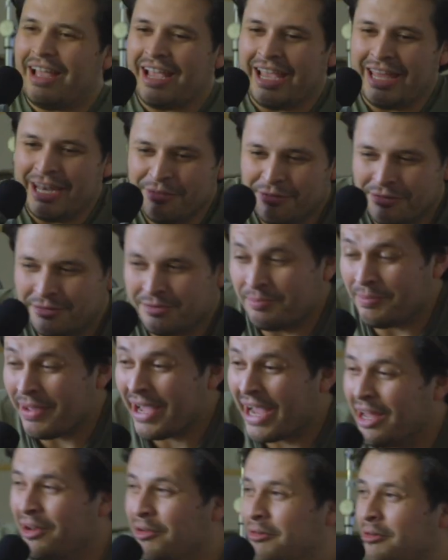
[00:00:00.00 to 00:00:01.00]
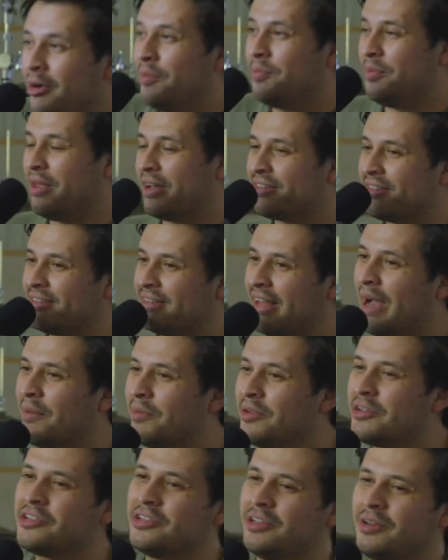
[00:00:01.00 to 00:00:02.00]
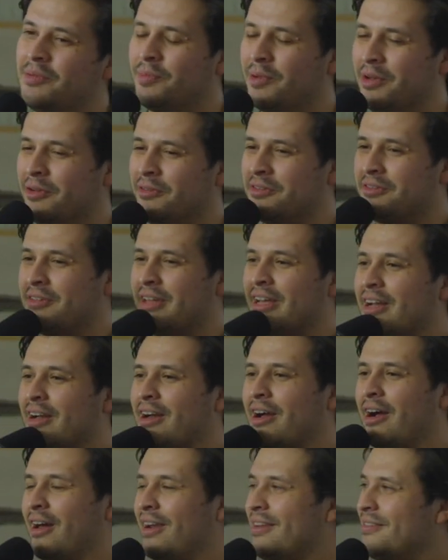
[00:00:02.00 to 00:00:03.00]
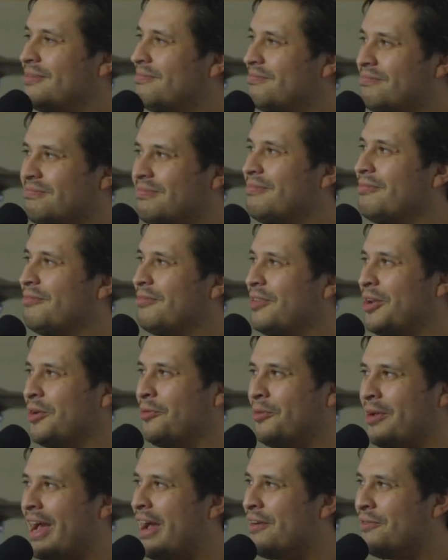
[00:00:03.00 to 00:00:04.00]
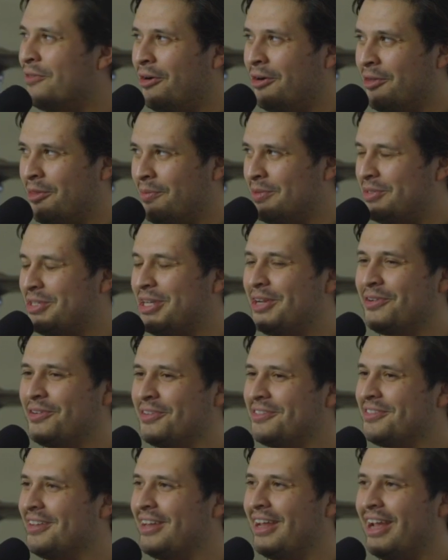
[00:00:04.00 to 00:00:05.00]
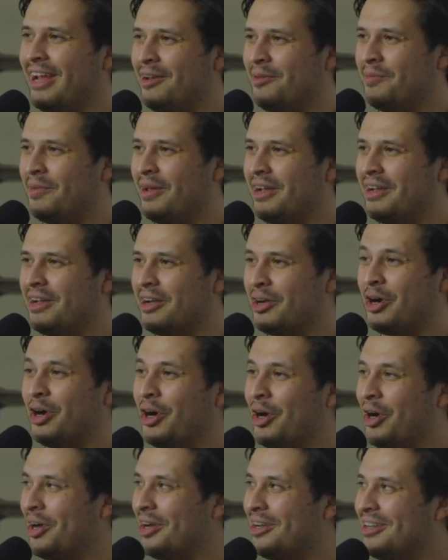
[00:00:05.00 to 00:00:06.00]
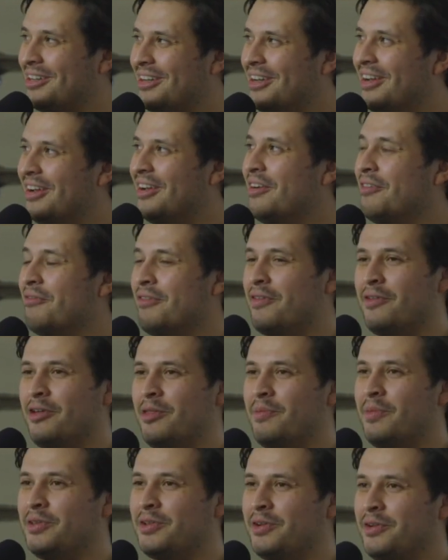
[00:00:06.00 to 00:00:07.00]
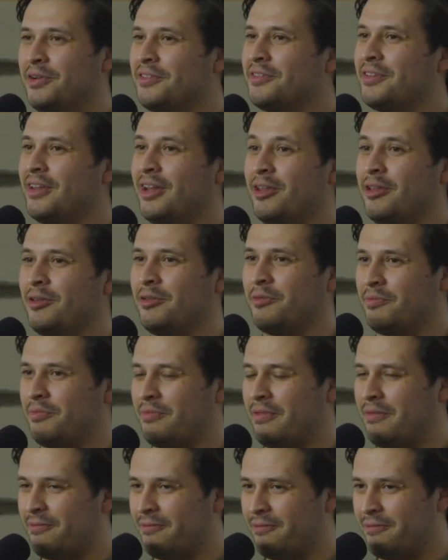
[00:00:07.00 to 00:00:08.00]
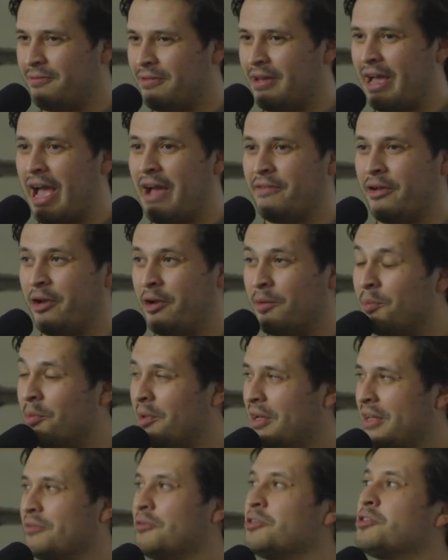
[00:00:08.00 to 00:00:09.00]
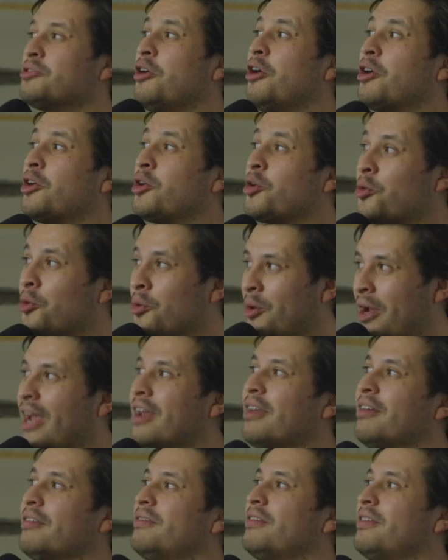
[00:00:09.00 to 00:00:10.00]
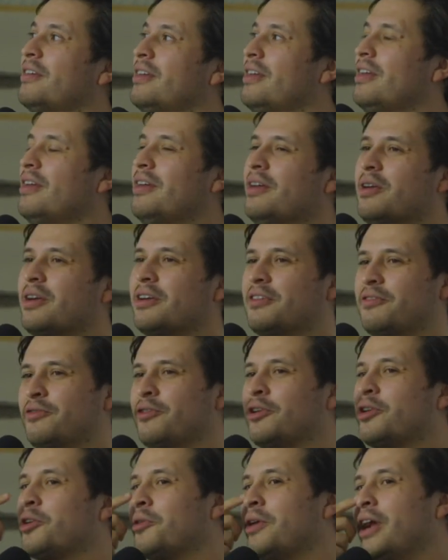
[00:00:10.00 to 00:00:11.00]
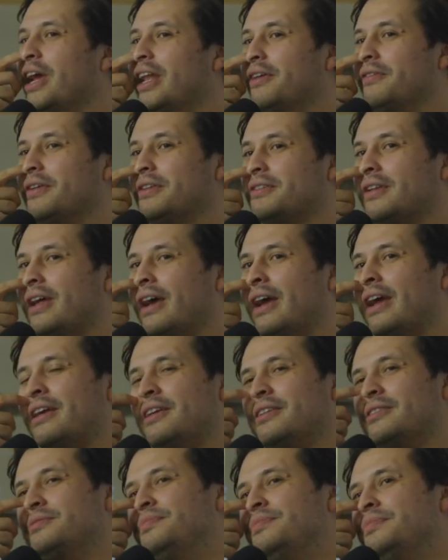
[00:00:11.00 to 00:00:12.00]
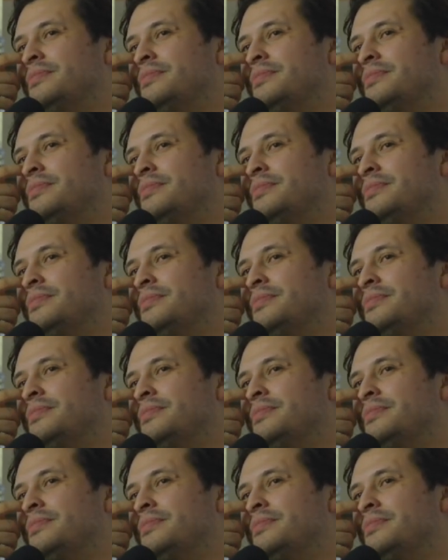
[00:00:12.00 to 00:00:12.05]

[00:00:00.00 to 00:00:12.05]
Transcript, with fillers: and it was man who helped establish it, but it was like God you know, we have all the materials today to make a car. We have all the materials today to have airplanes, which is all creative. Because for creative, it's like,